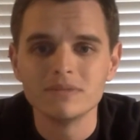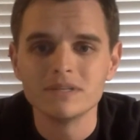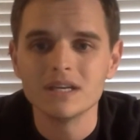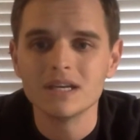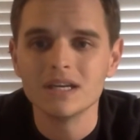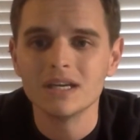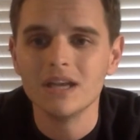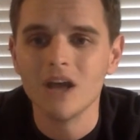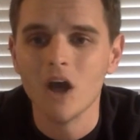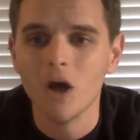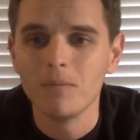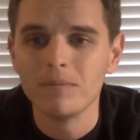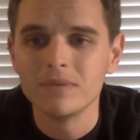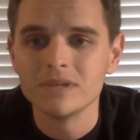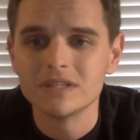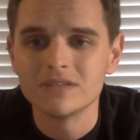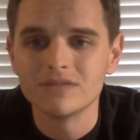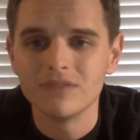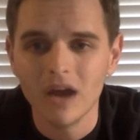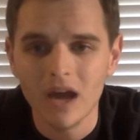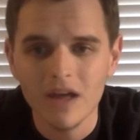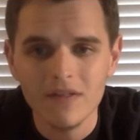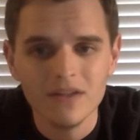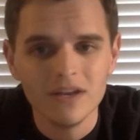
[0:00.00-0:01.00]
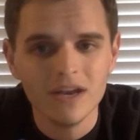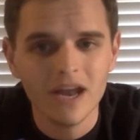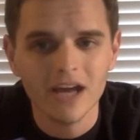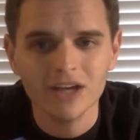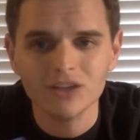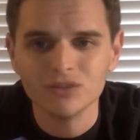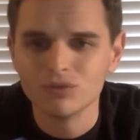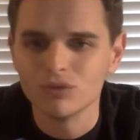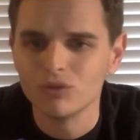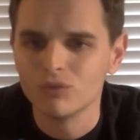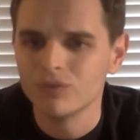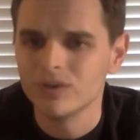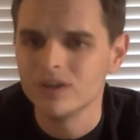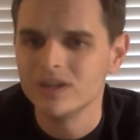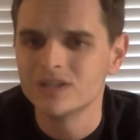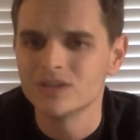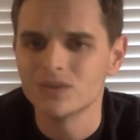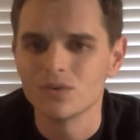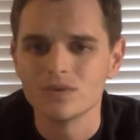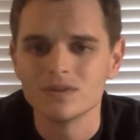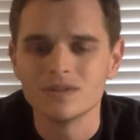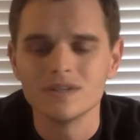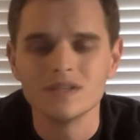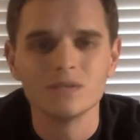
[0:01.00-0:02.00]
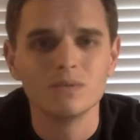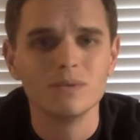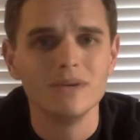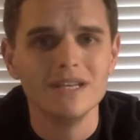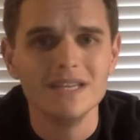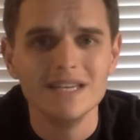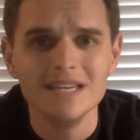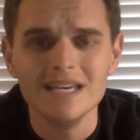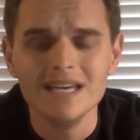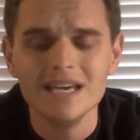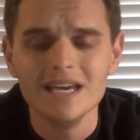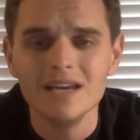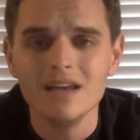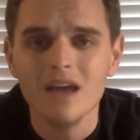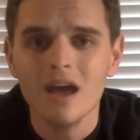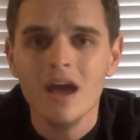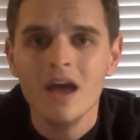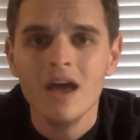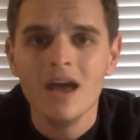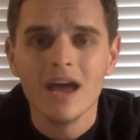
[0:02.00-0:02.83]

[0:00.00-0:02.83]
It can help us find the natural resources we need,